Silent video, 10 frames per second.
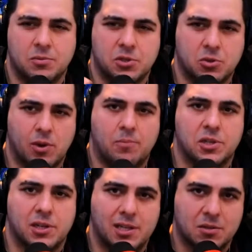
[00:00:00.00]

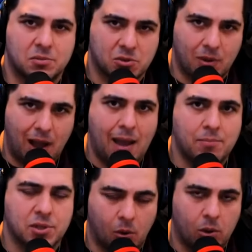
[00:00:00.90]
subscription. He subscribed he had,
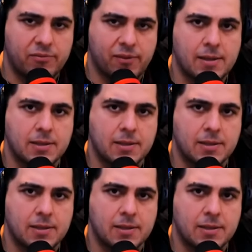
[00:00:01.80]
right. to OnlyFans. He